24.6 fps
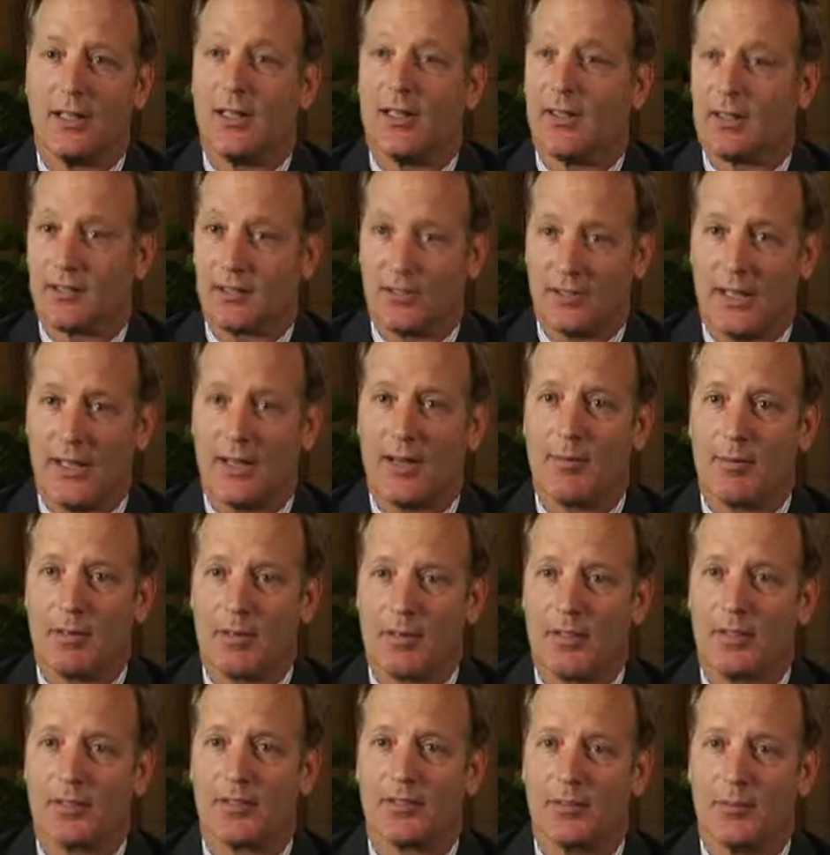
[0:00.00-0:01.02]
that's
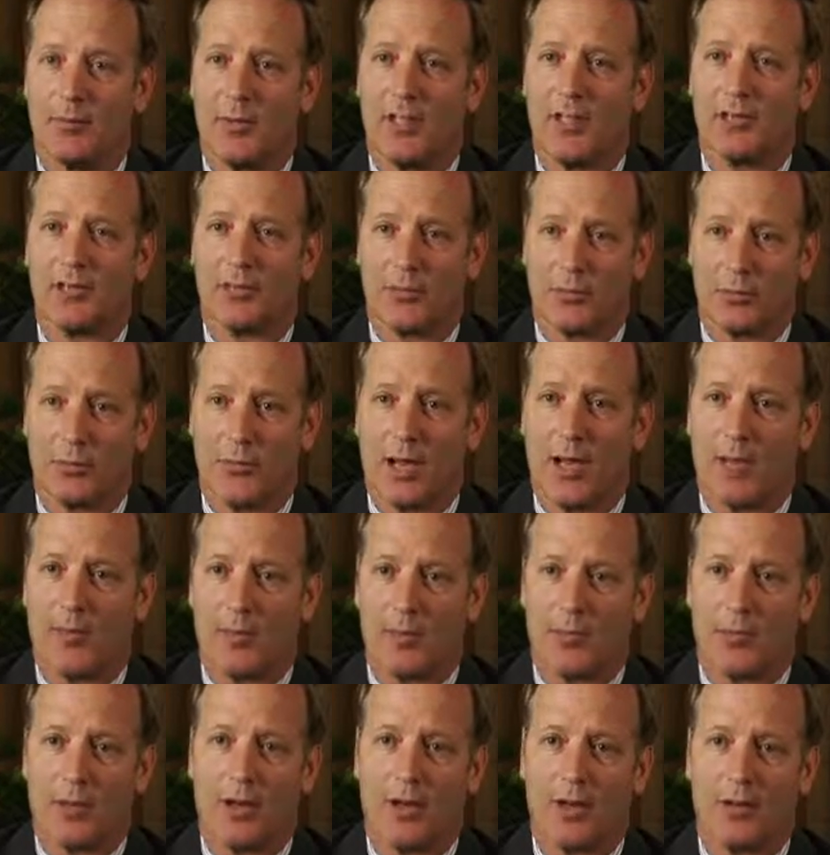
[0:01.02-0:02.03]
enabling us to make such
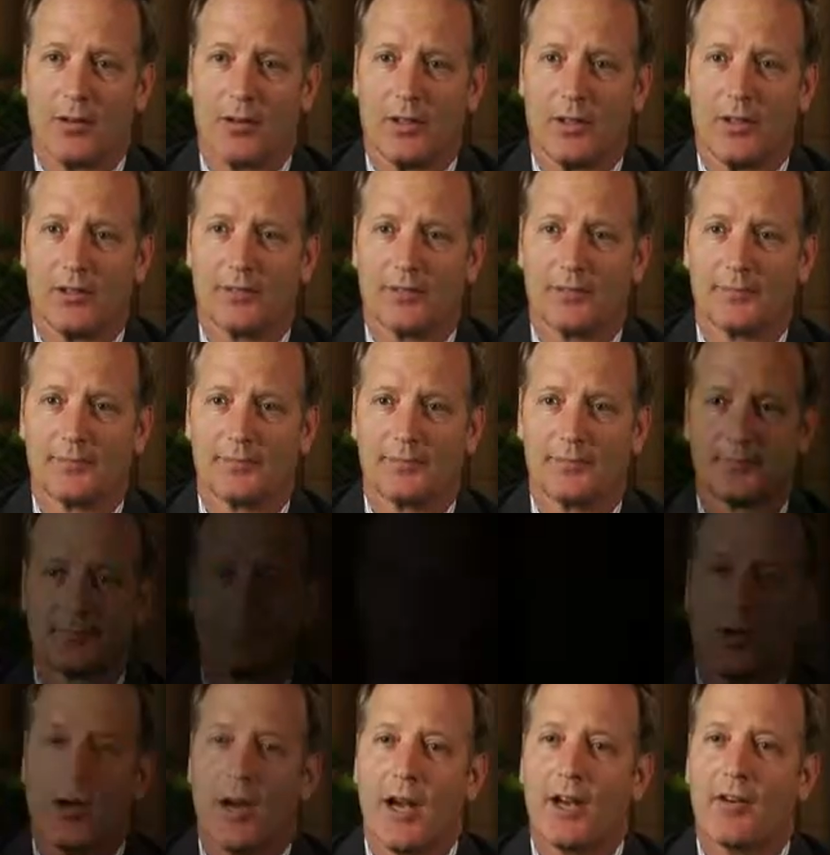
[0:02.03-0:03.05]
rapid progress.
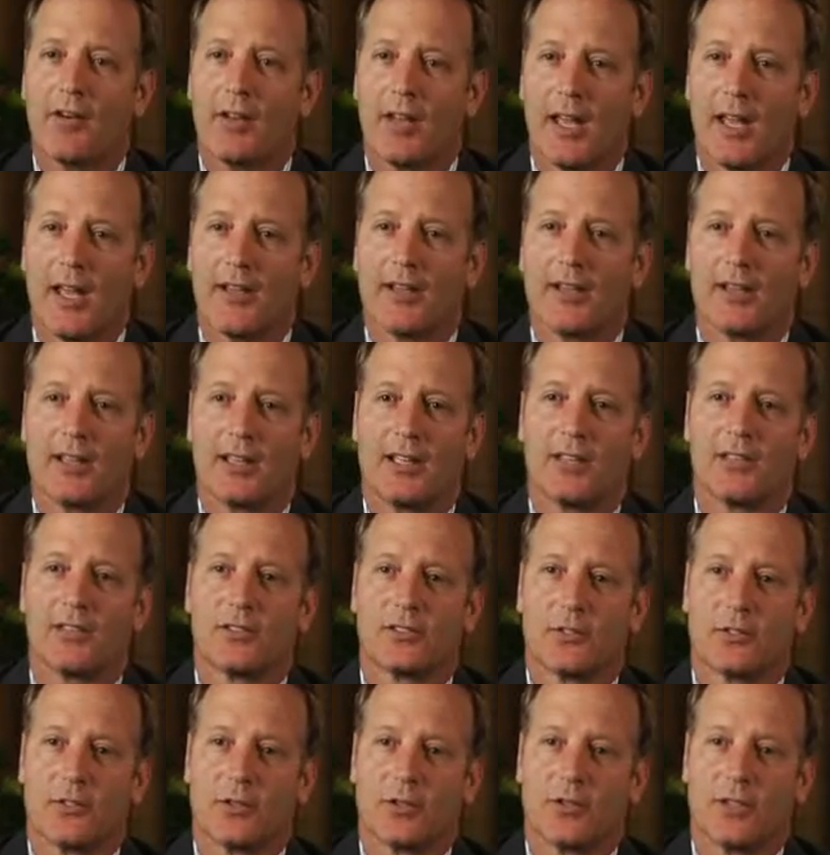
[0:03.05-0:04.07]
Prior to having any
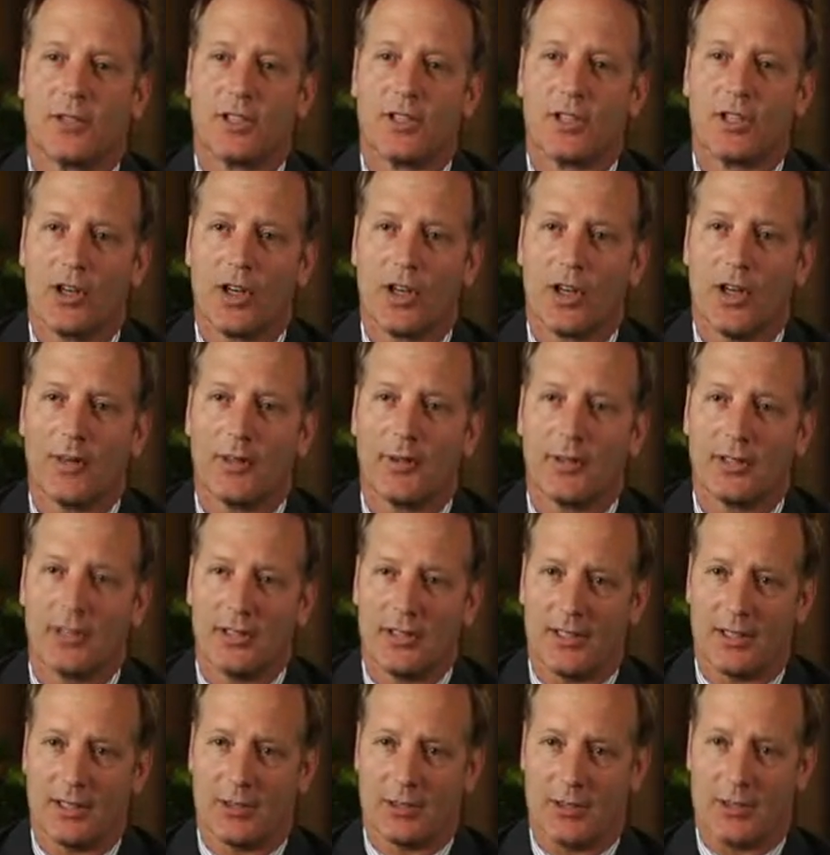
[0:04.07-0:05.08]
sort of a common
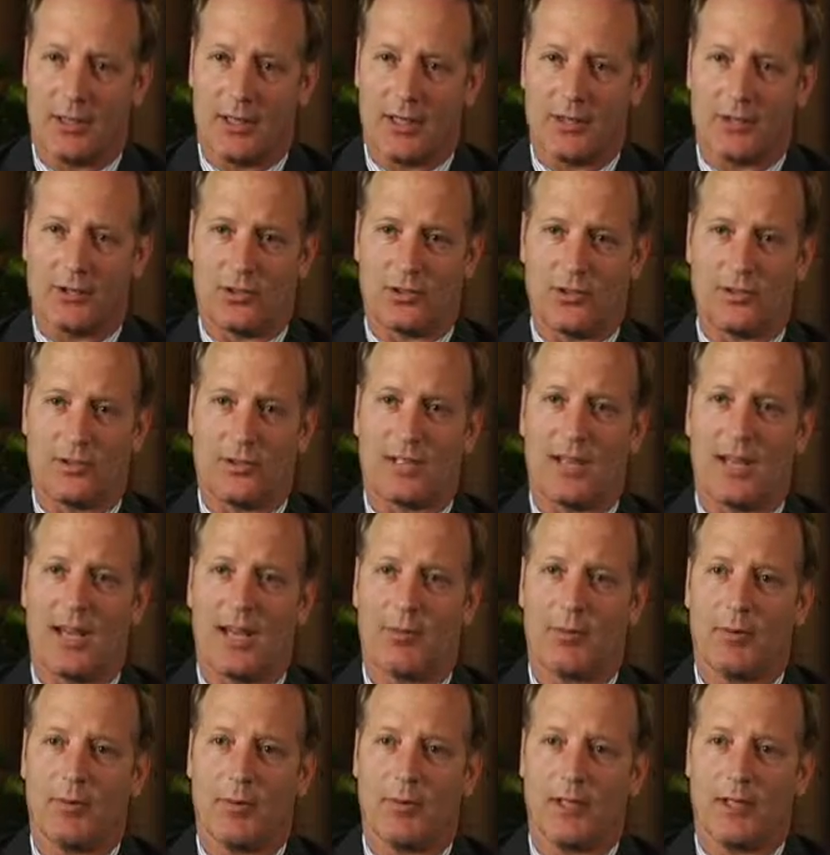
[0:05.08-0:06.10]
integration
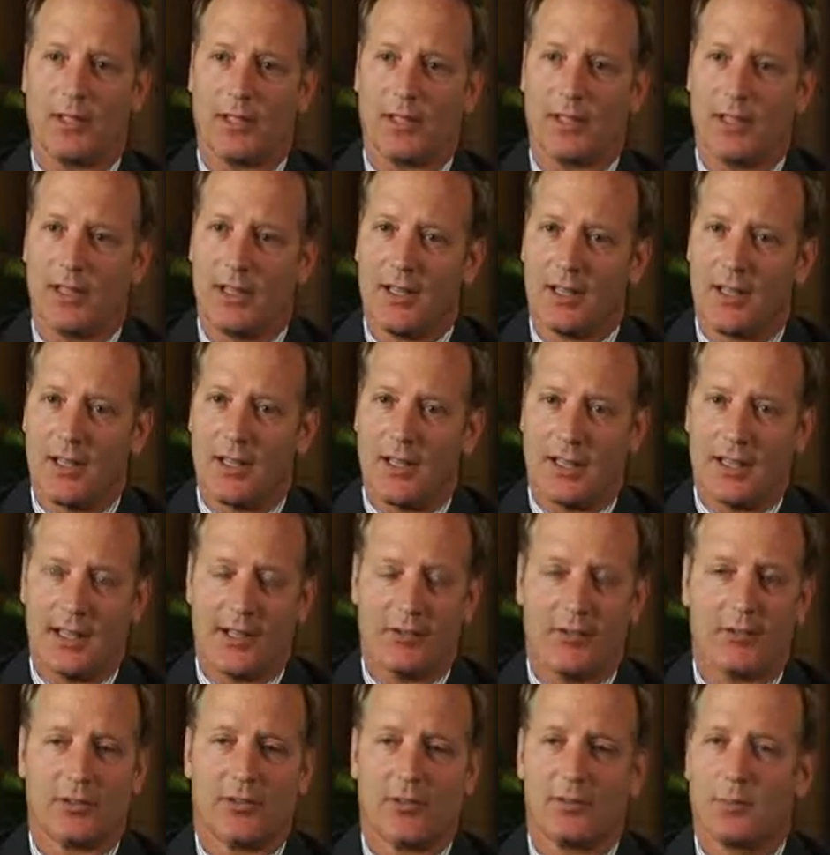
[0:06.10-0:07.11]
capability, it
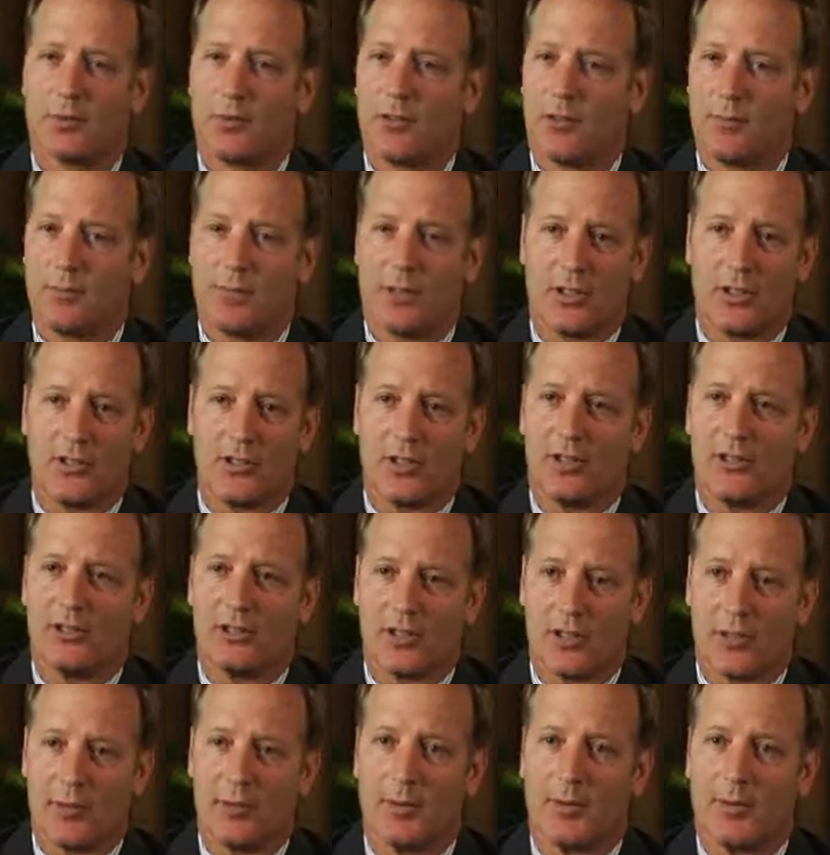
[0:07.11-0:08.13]
was pretty much a
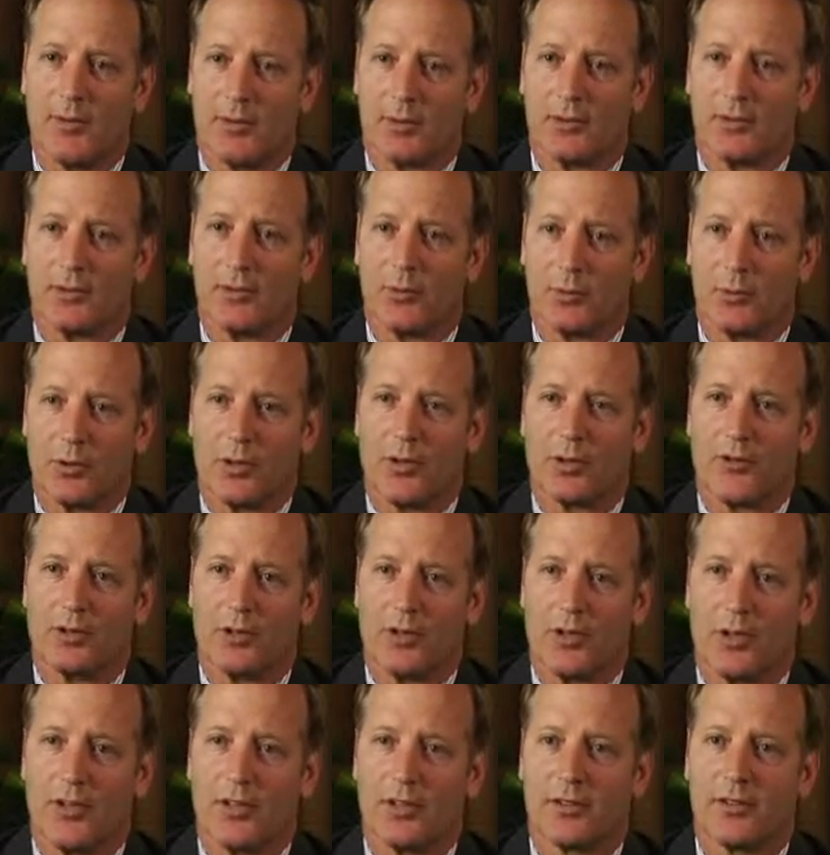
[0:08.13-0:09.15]
stubby pencil drill
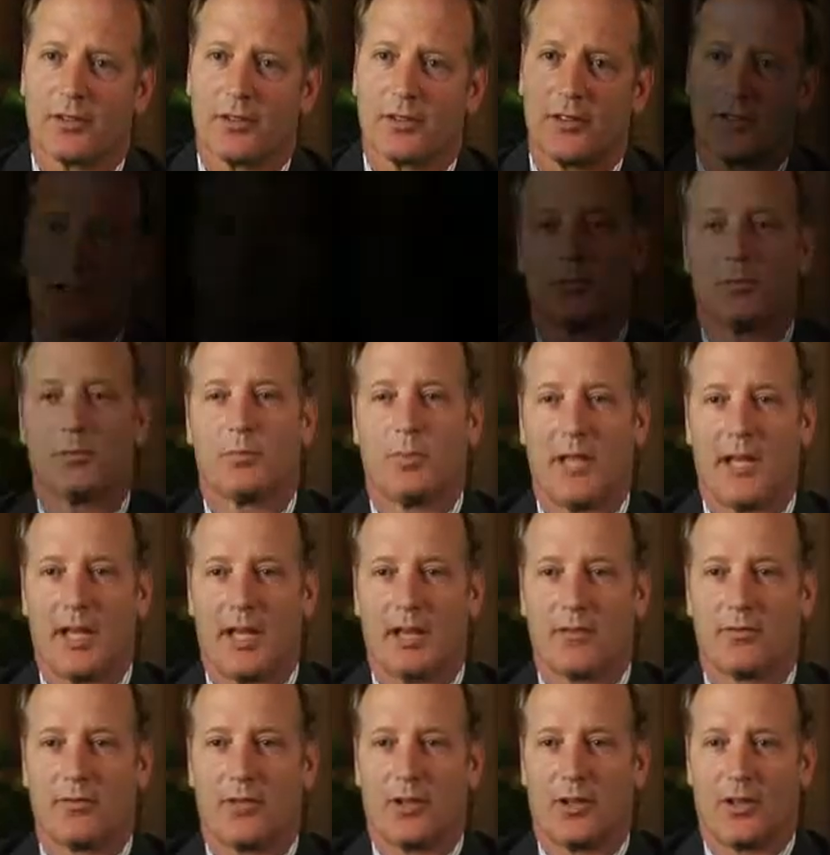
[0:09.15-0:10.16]
for us. It was
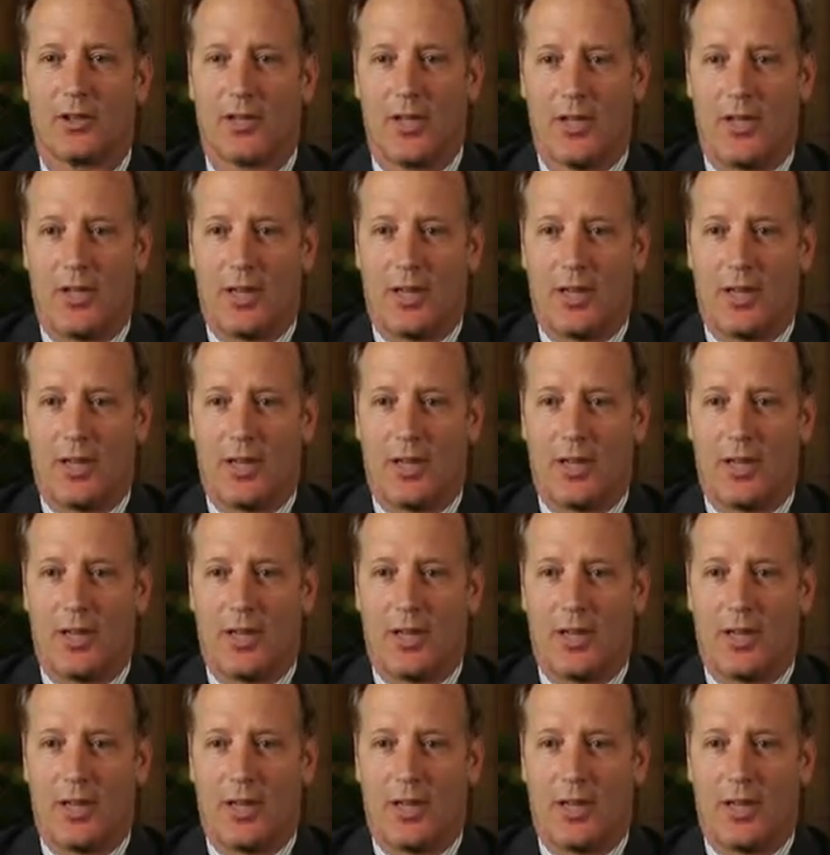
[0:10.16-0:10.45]
painful.